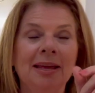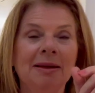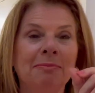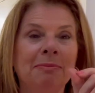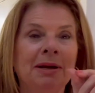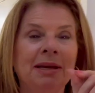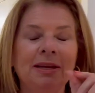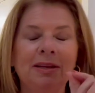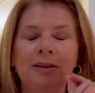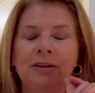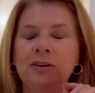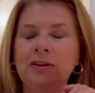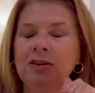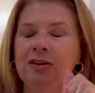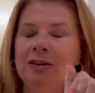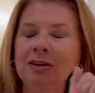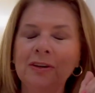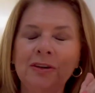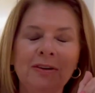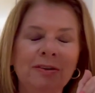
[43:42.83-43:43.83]
My
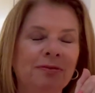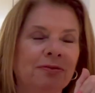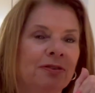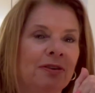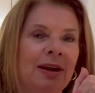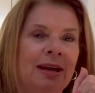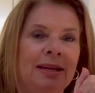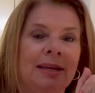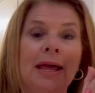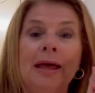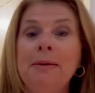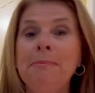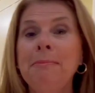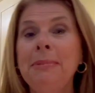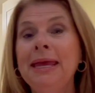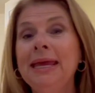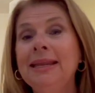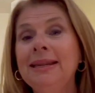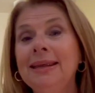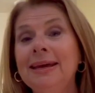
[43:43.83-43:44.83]
good, good friend,
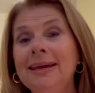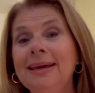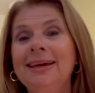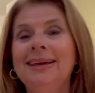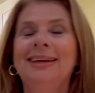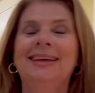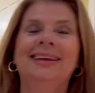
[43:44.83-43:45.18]
Amanda,